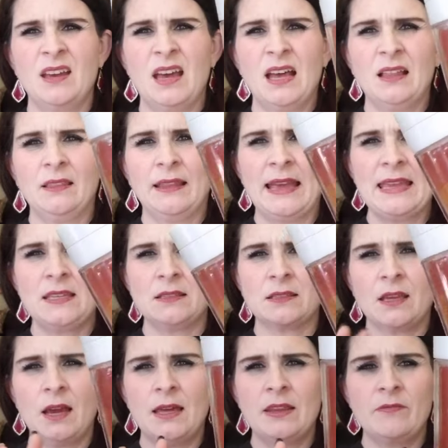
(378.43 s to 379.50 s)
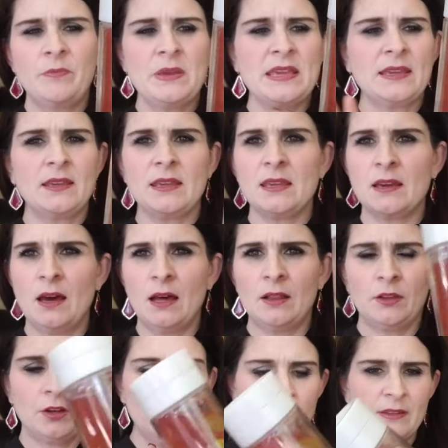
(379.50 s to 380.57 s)
a light kind of pinky
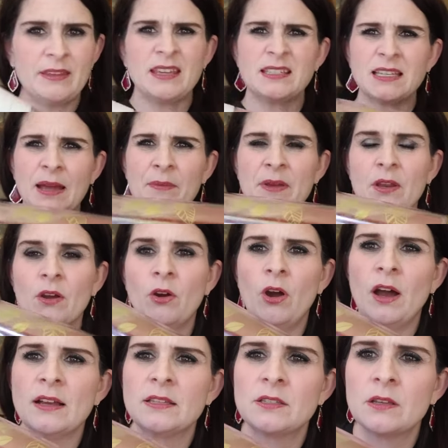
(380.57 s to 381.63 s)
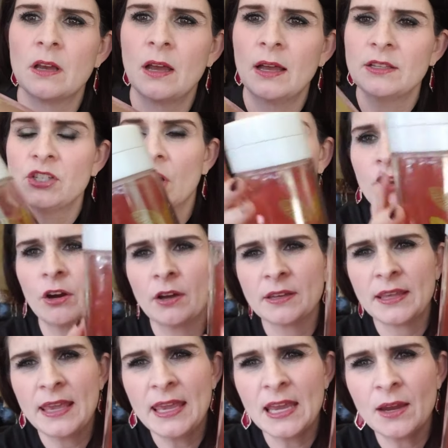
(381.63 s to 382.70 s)
color. I think it's coming across uh, darker on
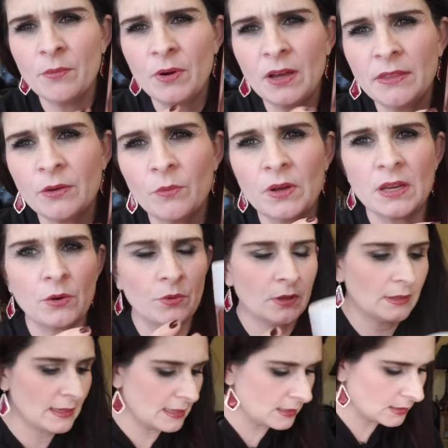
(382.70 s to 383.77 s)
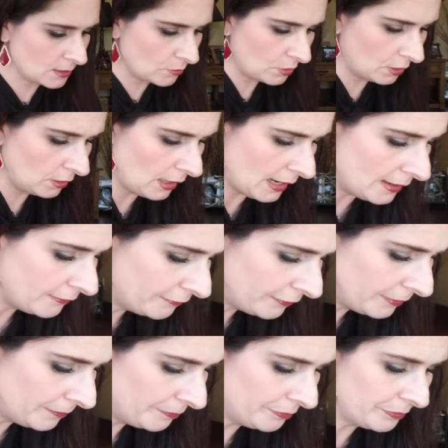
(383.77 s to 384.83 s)
camera than what it really is in real life.
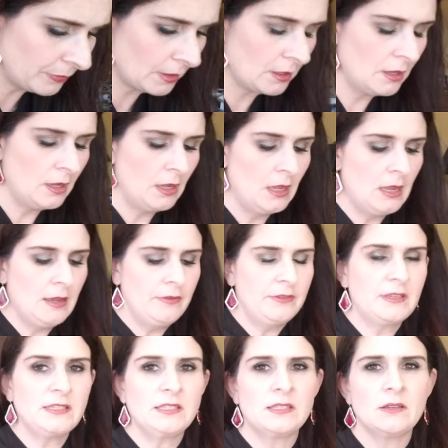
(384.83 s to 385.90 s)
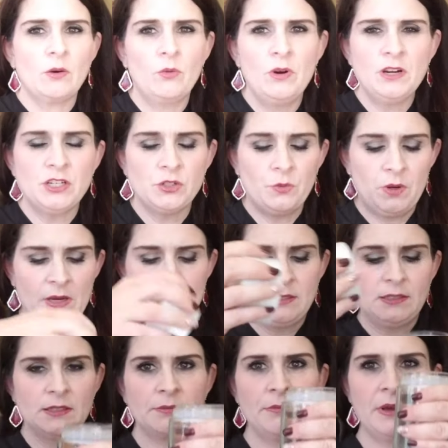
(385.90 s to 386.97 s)
This orange one
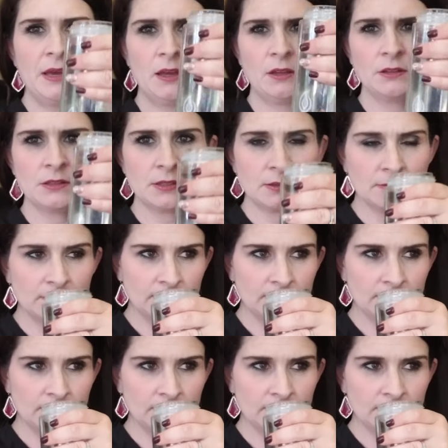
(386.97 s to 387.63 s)
smells,